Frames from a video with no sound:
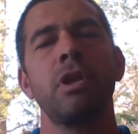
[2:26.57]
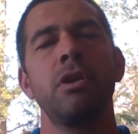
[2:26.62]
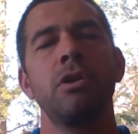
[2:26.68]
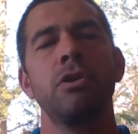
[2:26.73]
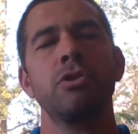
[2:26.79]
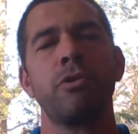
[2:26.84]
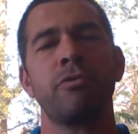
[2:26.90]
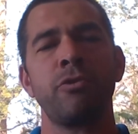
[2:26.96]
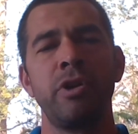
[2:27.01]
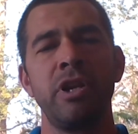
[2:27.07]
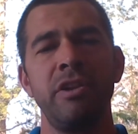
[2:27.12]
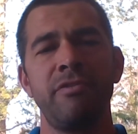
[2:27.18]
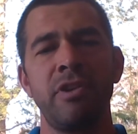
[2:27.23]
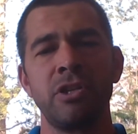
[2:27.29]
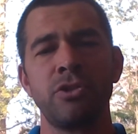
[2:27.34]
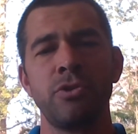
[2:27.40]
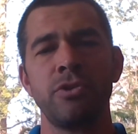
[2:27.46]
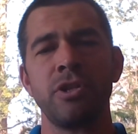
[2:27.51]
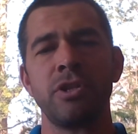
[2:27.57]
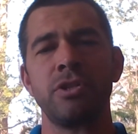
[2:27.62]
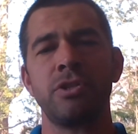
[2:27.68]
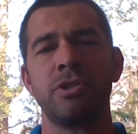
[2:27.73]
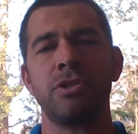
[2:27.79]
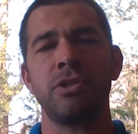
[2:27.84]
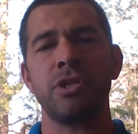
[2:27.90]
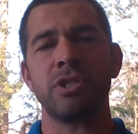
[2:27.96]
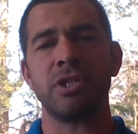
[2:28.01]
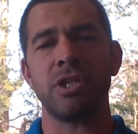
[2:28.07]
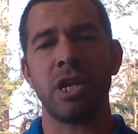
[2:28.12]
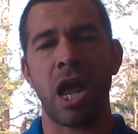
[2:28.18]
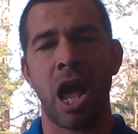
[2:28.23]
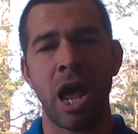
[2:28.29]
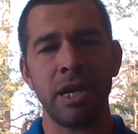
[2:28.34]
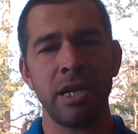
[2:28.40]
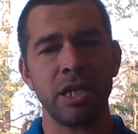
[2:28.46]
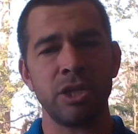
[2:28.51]
So for any investor that does
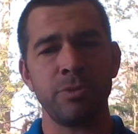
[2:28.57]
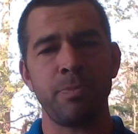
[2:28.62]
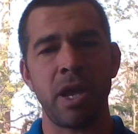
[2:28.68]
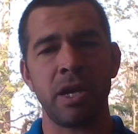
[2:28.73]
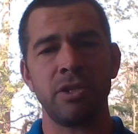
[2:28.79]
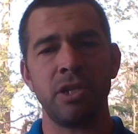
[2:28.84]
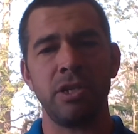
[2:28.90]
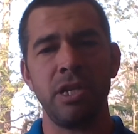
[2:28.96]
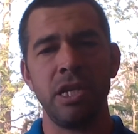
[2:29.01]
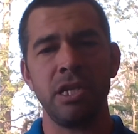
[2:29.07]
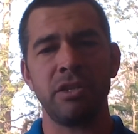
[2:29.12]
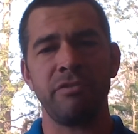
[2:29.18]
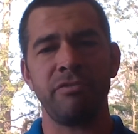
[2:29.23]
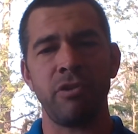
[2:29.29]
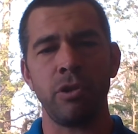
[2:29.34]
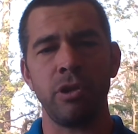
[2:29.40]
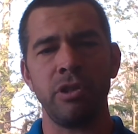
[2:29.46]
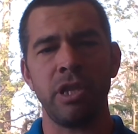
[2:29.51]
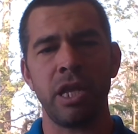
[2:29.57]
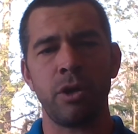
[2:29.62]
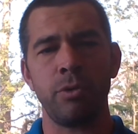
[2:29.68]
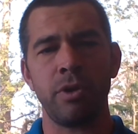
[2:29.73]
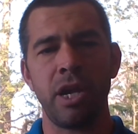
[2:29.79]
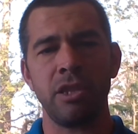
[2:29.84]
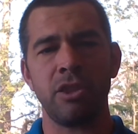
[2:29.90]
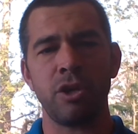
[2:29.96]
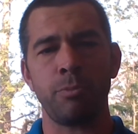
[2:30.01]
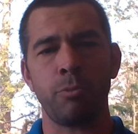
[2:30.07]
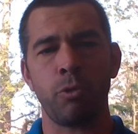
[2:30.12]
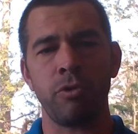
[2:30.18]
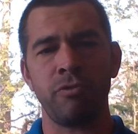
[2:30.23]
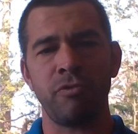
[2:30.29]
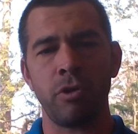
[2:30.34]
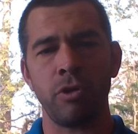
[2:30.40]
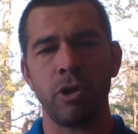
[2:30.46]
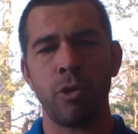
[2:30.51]
not expect to need to fully liquidate their
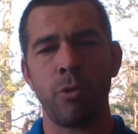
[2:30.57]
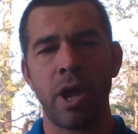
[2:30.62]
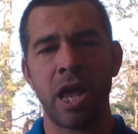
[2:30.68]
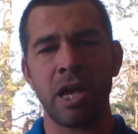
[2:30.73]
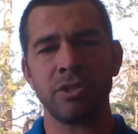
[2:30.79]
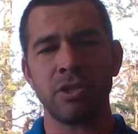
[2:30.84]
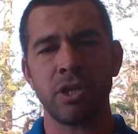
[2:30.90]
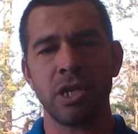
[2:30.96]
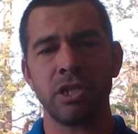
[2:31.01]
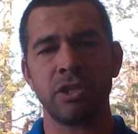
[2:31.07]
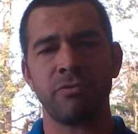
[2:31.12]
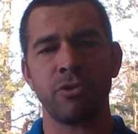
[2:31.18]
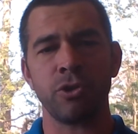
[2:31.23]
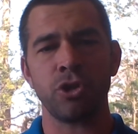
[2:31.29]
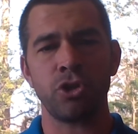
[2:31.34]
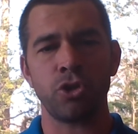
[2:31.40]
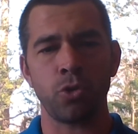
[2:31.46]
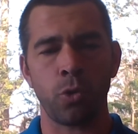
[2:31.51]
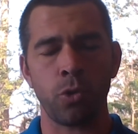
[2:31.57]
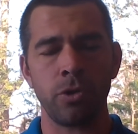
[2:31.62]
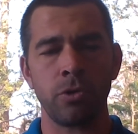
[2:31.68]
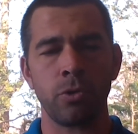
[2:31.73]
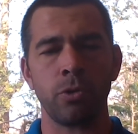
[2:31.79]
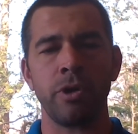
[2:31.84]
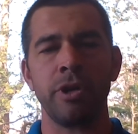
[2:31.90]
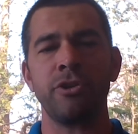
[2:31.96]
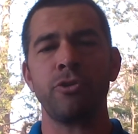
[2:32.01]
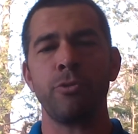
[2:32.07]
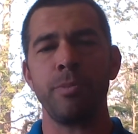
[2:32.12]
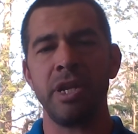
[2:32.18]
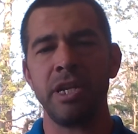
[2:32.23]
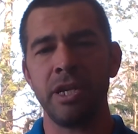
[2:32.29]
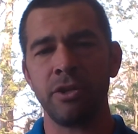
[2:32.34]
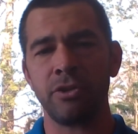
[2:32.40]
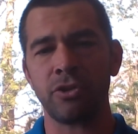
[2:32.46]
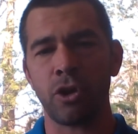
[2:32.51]
portfolio assets for short or
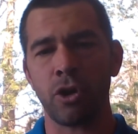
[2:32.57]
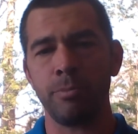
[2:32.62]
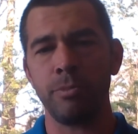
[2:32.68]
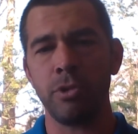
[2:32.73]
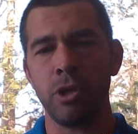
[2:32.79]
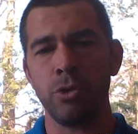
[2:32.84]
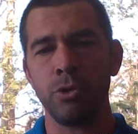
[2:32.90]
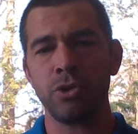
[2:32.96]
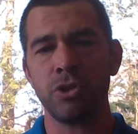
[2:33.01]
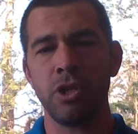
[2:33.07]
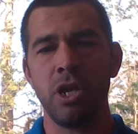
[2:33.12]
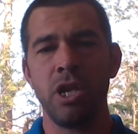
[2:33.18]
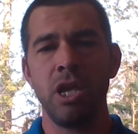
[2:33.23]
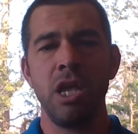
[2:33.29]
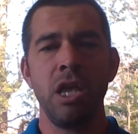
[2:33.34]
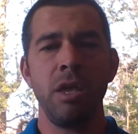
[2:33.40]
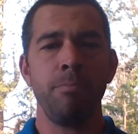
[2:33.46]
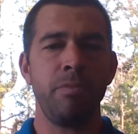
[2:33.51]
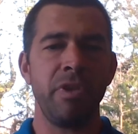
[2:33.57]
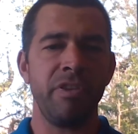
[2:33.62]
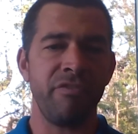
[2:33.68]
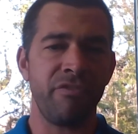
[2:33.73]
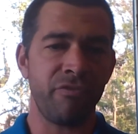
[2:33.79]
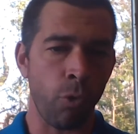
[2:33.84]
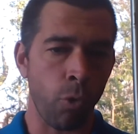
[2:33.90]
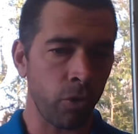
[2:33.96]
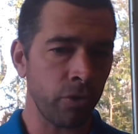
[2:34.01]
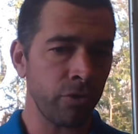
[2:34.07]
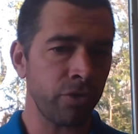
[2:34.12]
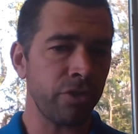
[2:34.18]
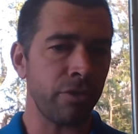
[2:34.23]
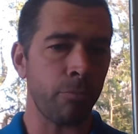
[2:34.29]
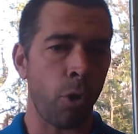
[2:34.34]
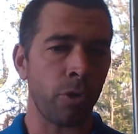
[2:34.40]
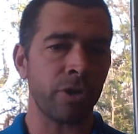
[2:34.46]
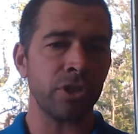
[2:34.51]
intermediate term use before the
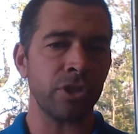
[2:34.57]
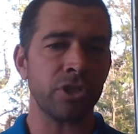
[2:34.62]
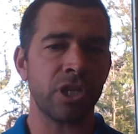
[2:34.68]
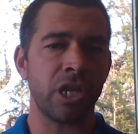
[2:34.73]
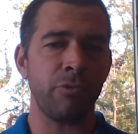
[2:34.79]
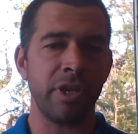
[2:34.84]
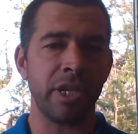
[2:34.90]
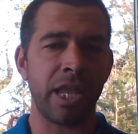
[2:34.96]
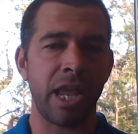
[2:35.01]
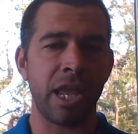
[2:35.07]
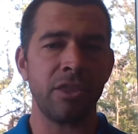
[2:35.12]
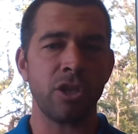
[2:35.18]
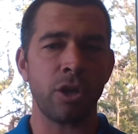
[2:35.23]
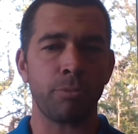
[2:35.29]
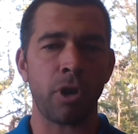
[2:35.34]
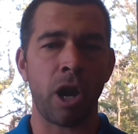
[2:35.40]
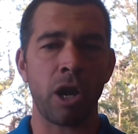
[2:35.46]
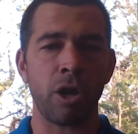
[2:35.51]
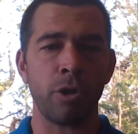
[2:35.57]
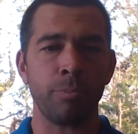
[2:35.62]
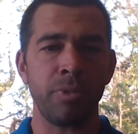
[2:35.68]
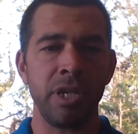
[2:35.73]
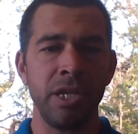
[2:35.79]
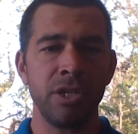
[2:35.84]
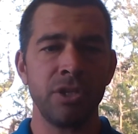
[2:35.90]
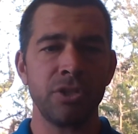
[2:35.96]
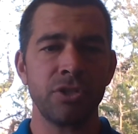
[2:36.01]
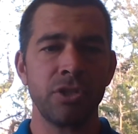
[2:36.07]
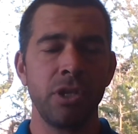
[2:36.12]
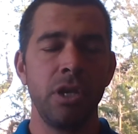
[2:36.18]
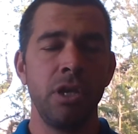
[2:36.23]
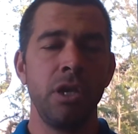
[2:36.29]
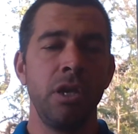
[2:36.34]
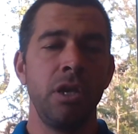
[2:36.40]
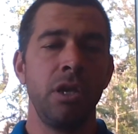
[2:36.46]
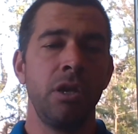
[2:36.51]
markets can regain their prior peaks,
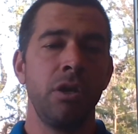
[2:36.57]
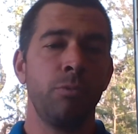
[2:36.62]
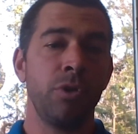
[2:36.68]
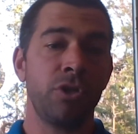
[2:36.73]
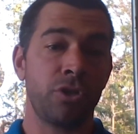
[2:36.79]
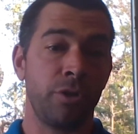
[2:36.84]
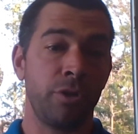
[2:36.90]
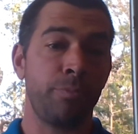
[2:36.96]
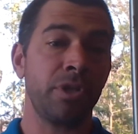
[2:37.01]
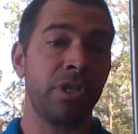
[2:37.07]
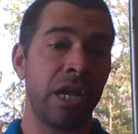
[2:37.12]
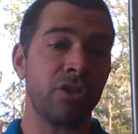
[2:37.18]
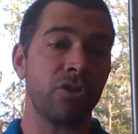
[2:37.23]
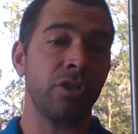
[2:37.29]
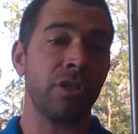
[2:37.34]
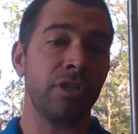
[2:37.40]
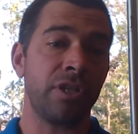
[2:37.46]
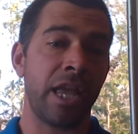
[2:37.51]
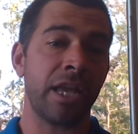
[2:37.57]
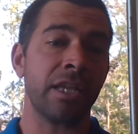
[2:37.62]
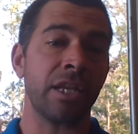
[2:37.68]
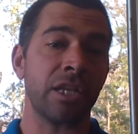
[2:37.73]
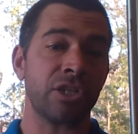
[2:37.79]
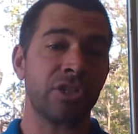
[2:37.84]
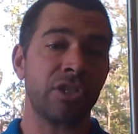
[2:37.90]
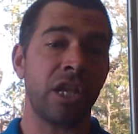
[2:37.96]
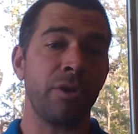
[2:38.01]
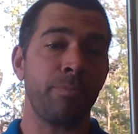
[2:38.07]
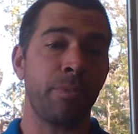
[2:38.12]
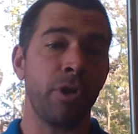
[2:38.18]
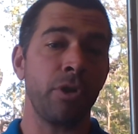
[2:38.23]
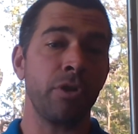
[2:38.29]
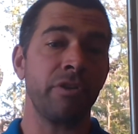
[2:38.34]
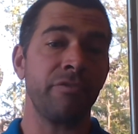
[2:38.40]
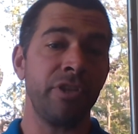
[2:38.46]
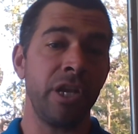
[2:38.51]
which could potentially take an extended
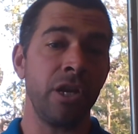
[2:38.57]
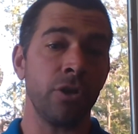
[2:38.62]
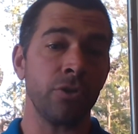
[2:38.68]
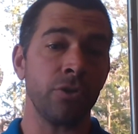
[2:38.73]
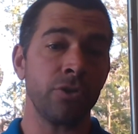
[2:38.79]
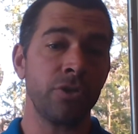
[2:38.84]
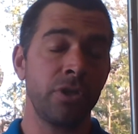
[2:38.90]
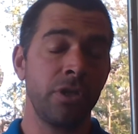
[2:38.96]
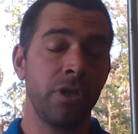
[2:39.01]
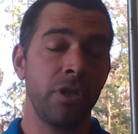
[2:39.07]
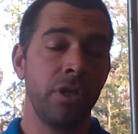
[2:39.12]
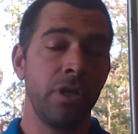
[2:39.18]
period of years,